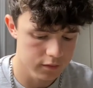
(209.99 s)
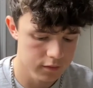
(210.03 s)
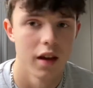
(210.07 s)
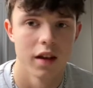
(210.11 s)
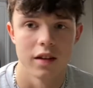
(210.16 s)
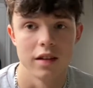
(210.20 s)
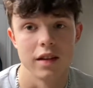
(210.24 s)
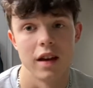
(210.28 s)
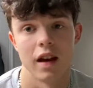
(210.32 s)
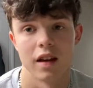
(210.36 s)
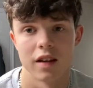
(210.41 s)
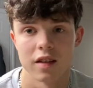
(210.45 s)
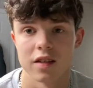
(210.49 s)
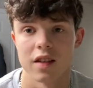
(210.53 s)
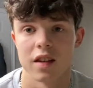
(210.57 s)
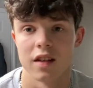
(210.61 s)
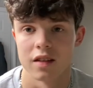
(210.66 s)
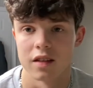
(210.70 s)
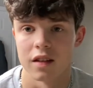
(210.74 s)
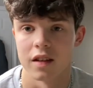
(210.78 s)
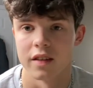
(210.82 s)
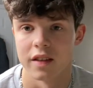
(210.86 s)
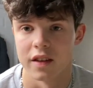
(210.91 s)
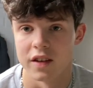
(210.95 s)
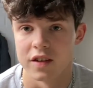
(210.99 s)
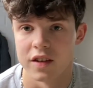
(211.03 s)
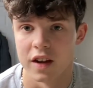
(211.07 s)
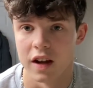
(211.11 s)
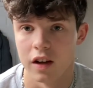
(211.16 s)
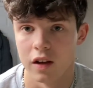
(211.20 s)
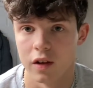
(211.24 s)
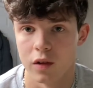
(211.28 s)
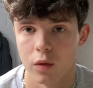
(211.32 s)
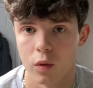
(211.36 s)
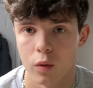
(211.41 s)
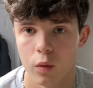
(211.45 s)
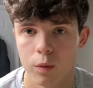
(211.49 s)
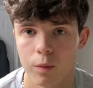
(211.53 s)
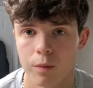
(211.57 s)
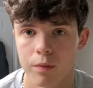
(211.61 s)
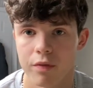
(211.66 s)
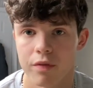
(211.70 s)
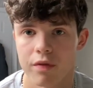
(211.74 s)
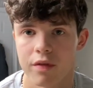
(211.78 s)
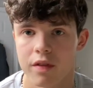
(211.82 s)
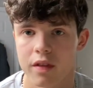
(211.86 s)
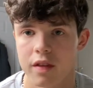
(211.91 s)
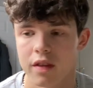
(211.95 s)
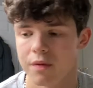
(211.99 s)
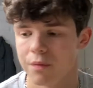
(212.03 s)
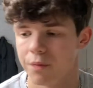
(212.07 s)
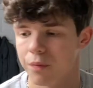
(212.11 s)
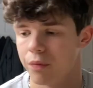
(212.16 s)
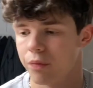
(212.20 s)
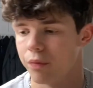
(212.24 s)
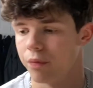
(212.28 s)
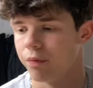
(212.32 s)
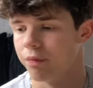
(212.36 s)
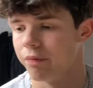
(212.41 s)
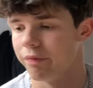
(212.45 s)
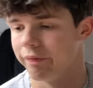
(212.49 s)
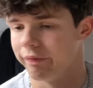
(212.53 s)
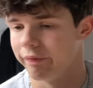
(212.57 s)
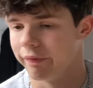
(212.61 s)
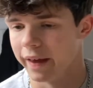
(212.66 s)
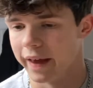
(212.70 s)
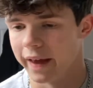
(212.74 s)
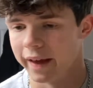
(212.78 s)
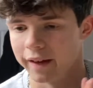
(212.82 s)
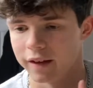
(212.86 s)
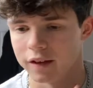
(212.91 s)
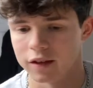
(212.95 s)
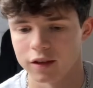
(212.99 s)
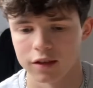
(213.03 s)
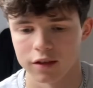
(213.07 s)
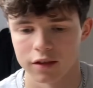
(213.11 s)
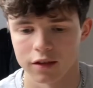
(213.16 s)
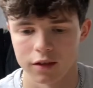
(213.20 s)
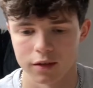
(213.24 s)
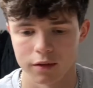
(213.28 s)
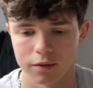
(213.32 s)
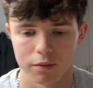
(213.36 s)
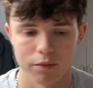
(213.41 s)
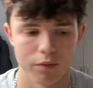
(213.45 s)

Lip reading: Yes, there's like the Dell X,